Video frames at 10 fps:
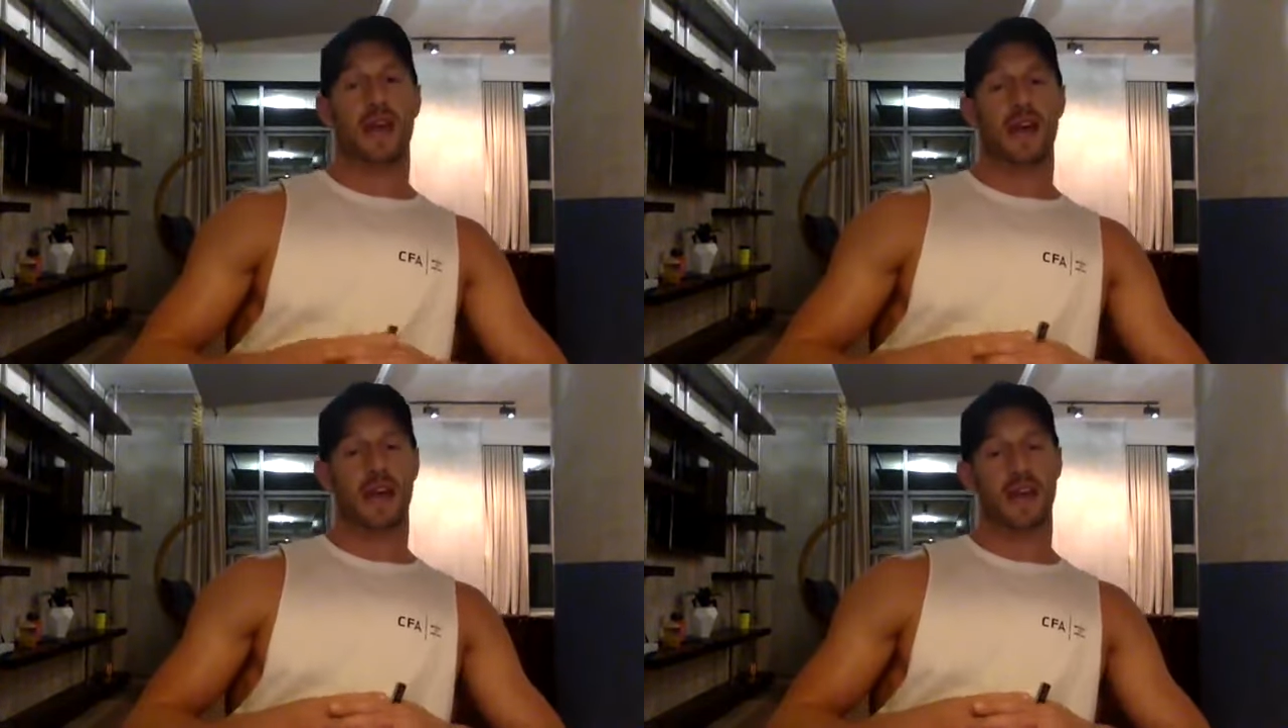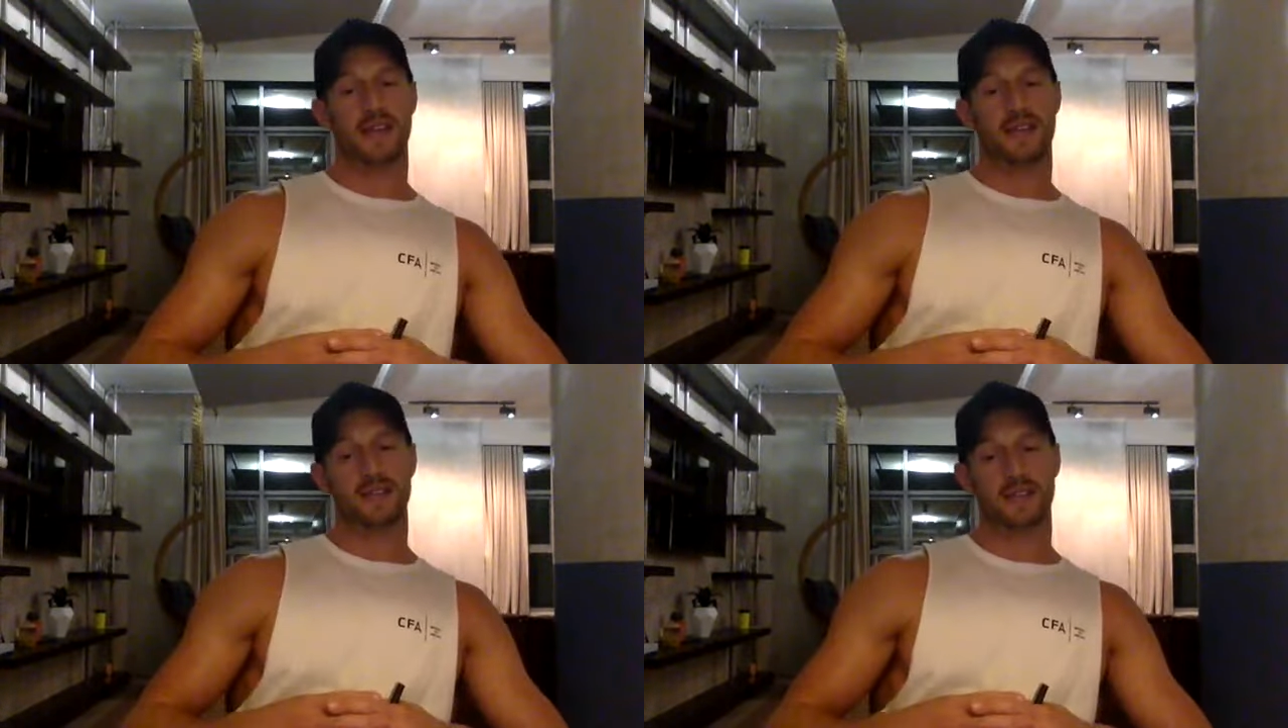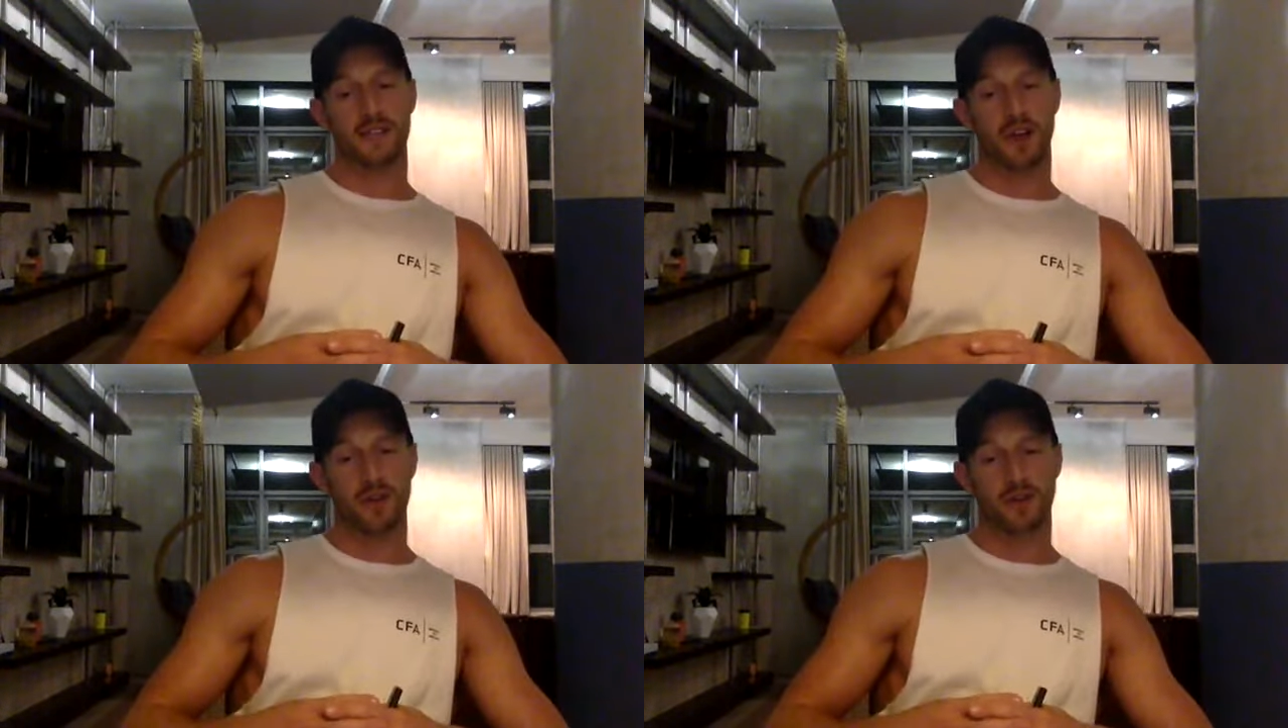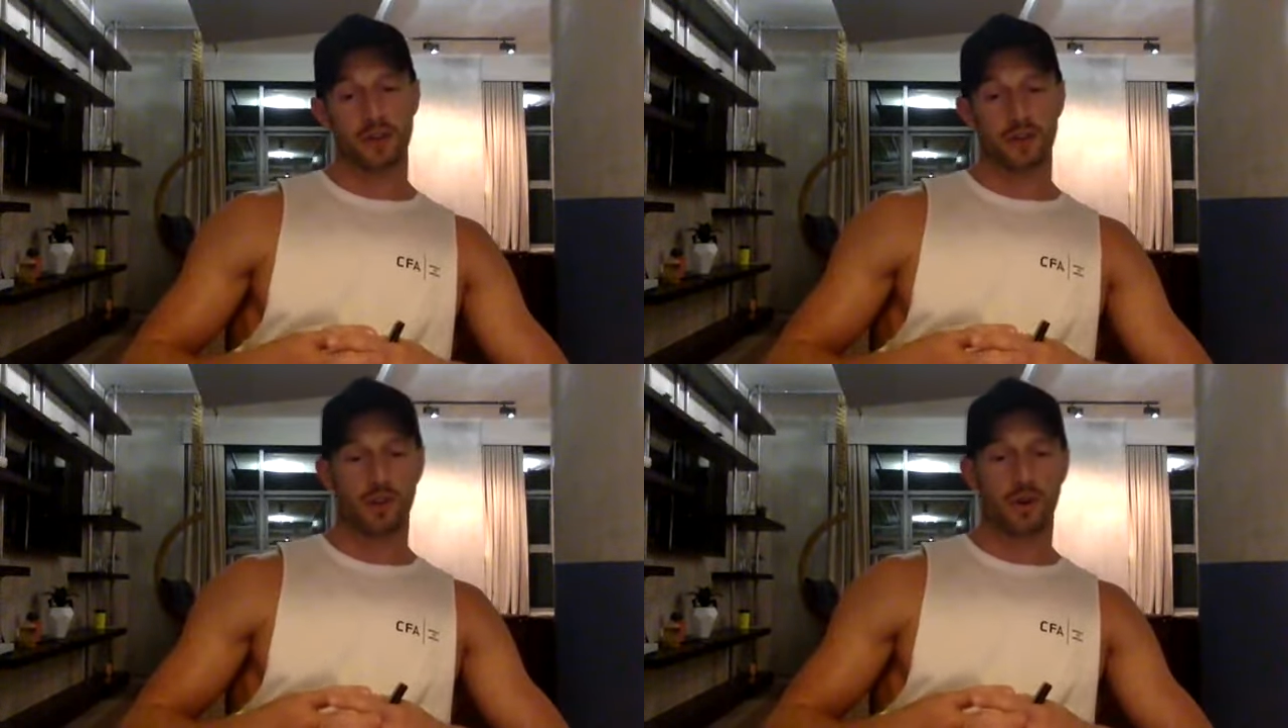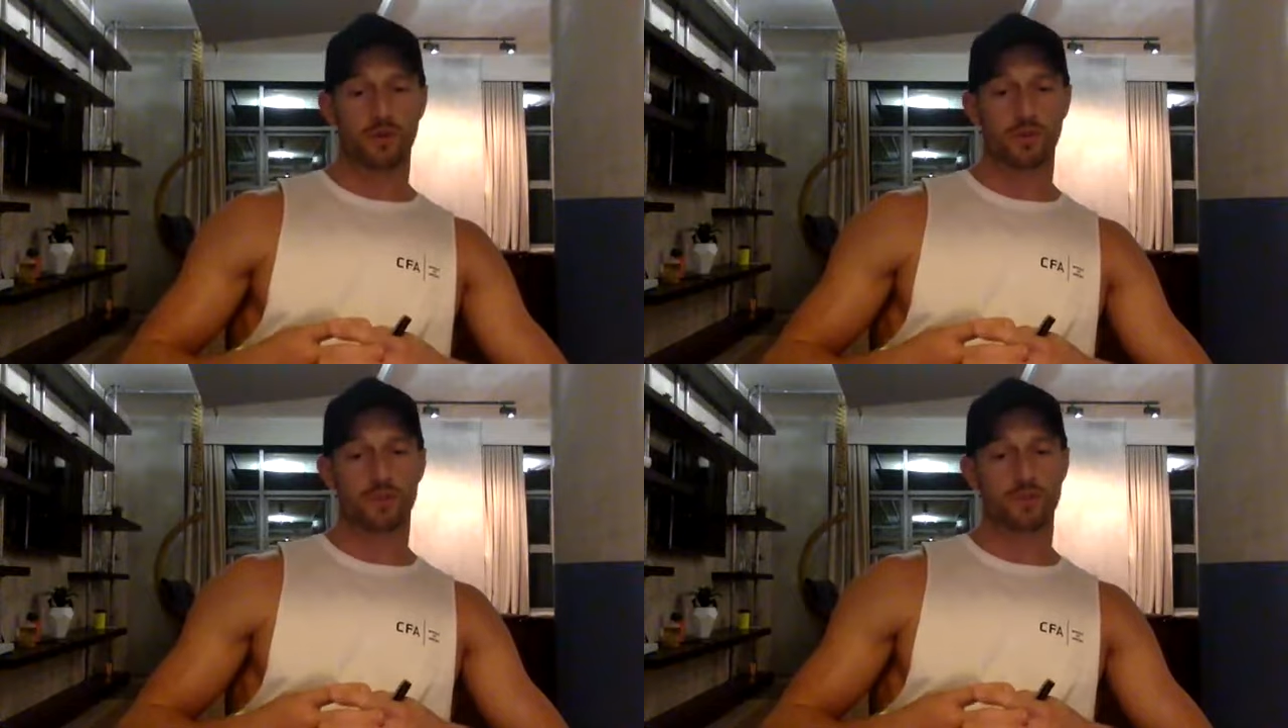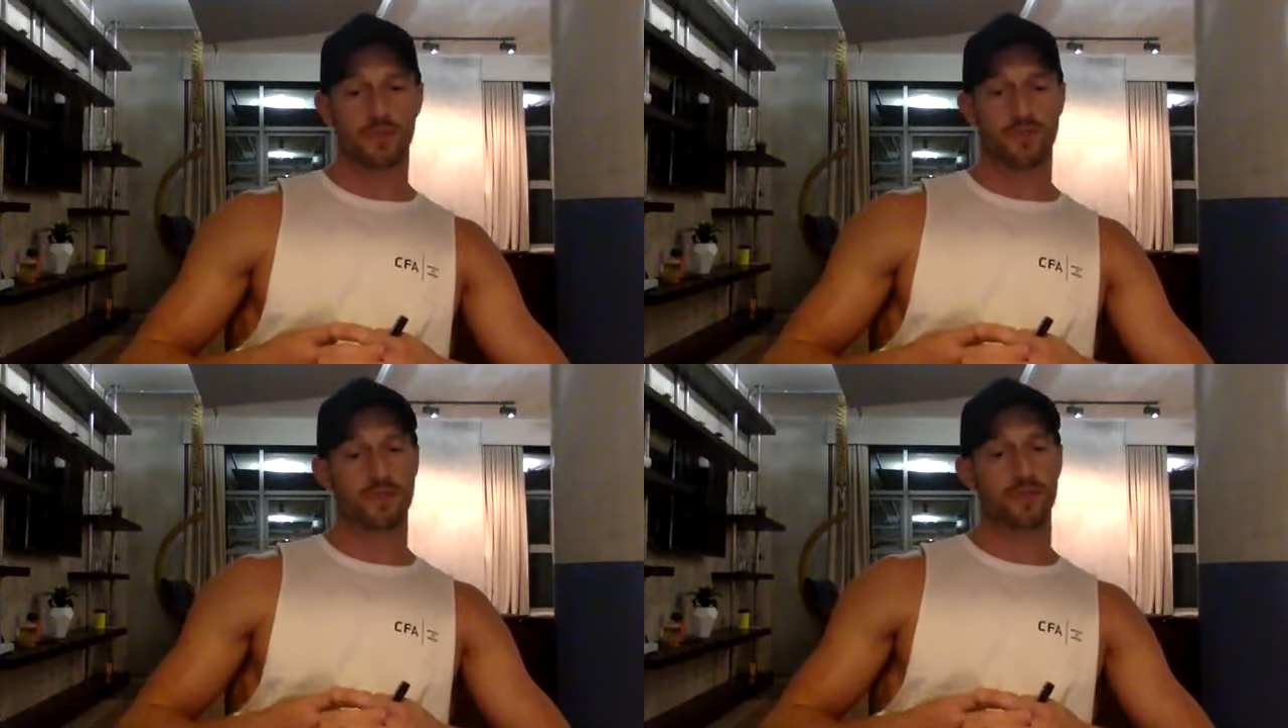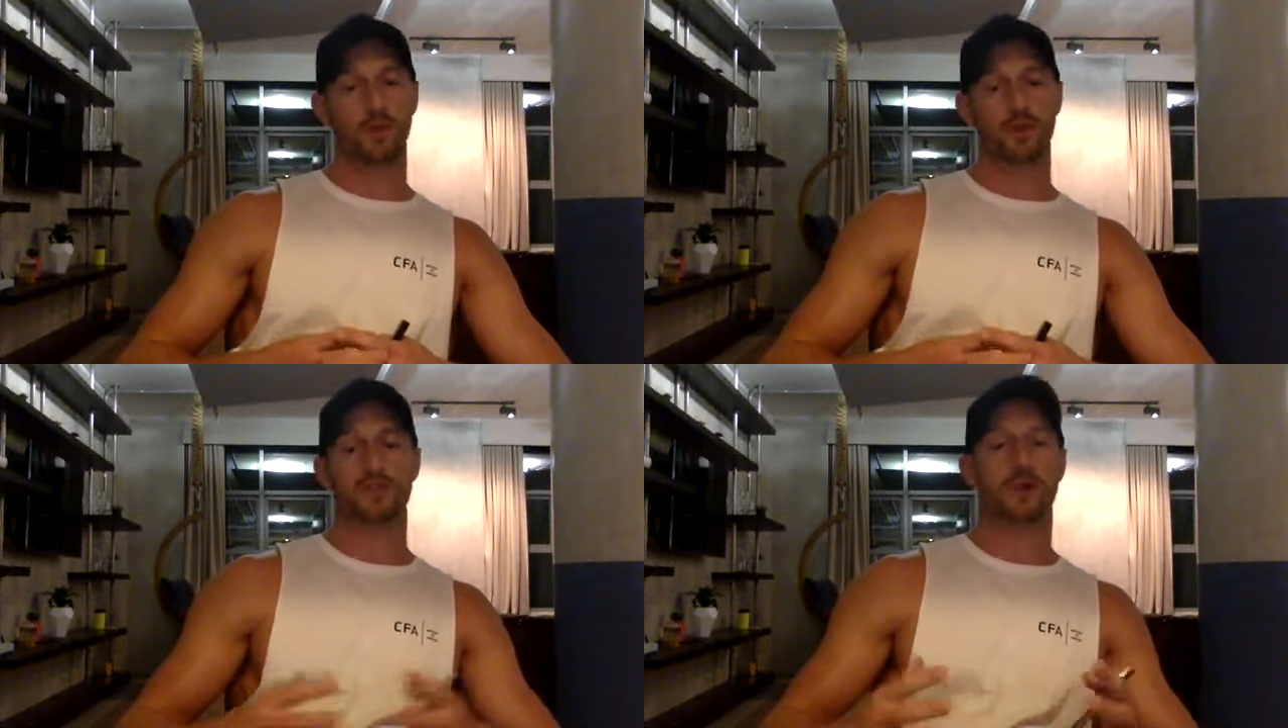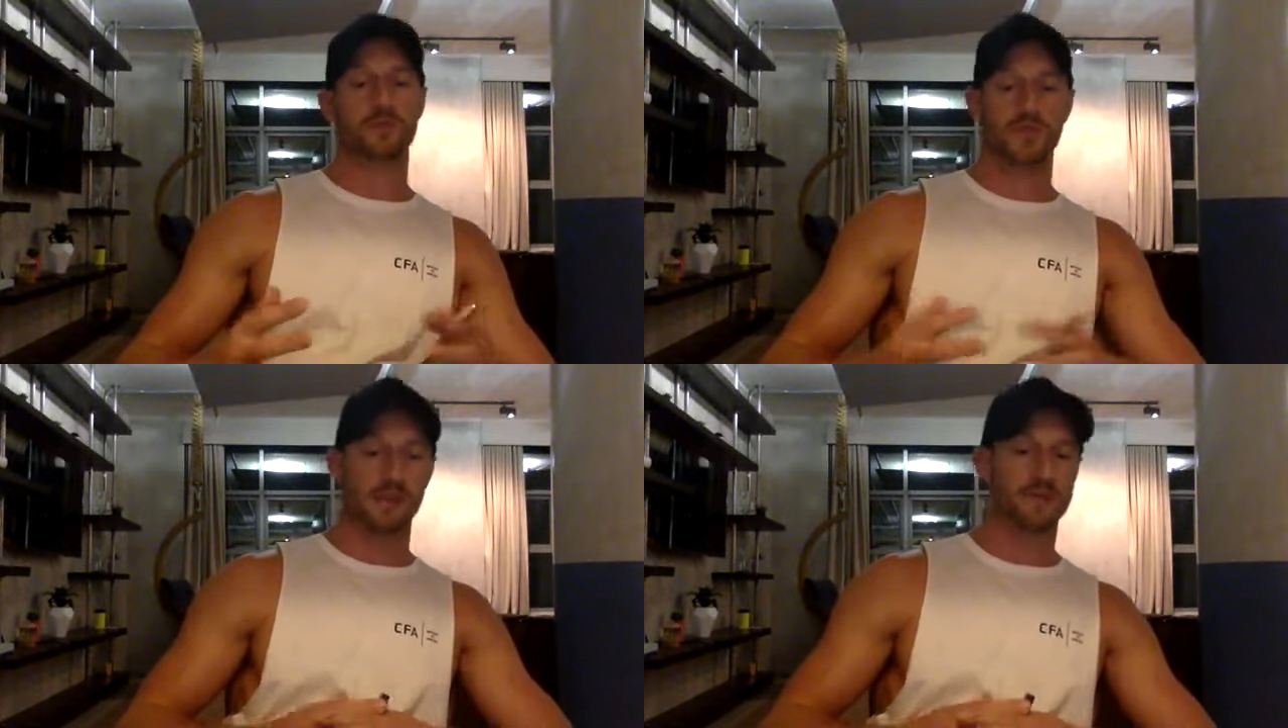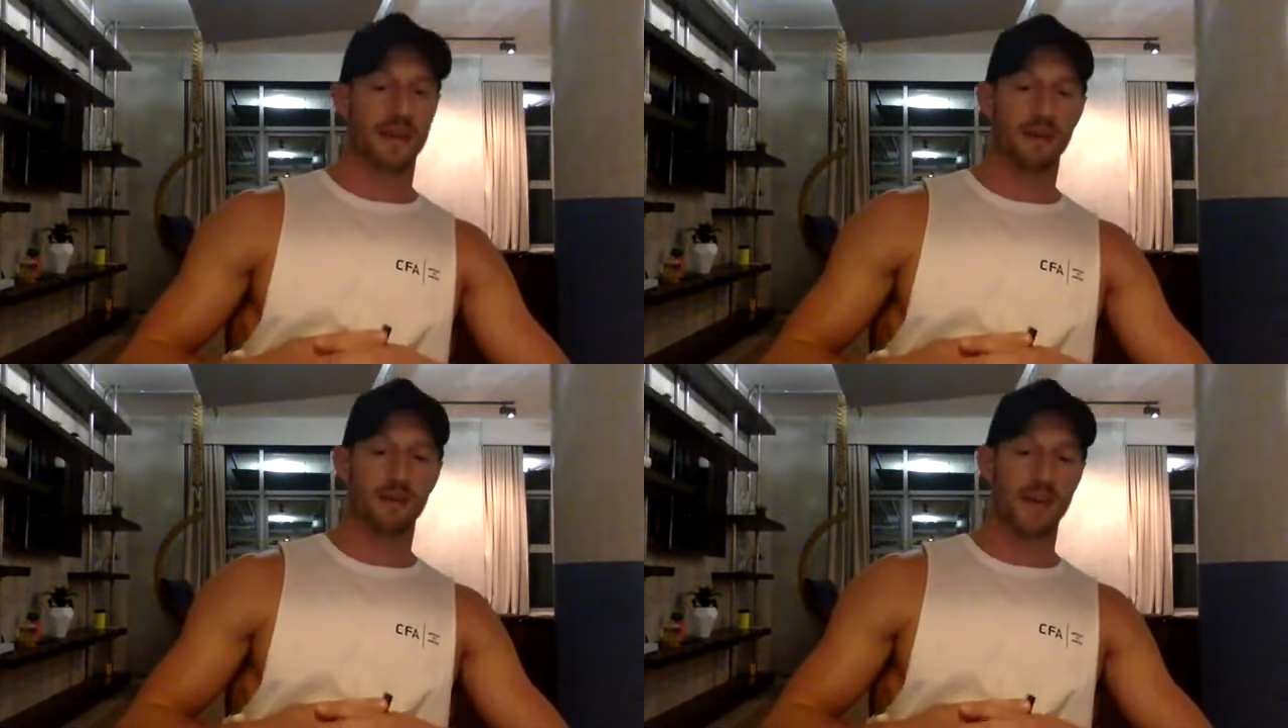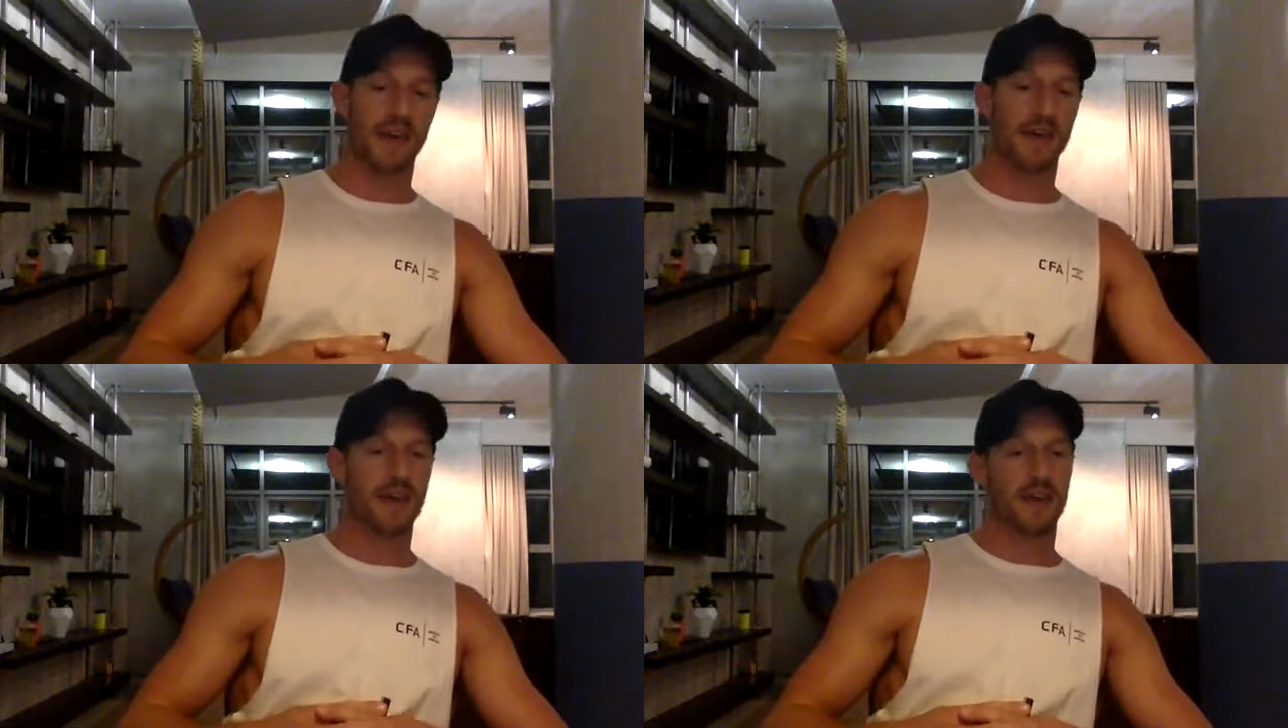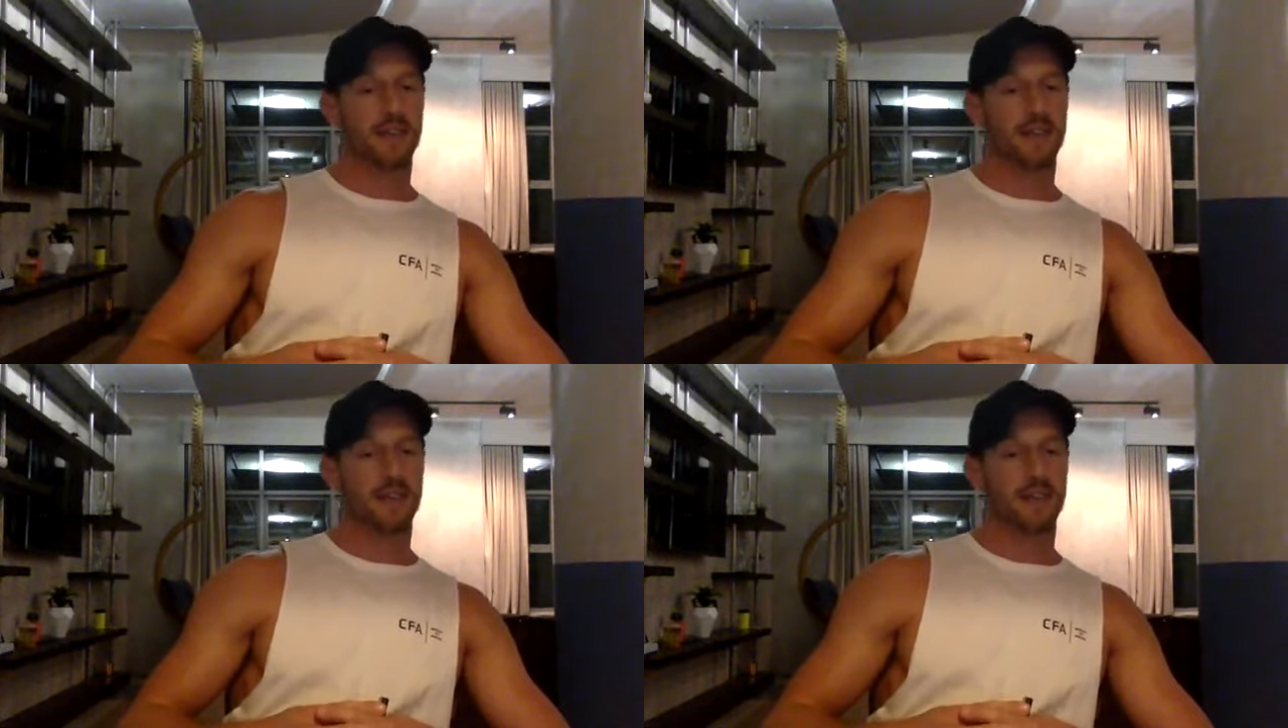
And, if you look at all the top teams out there,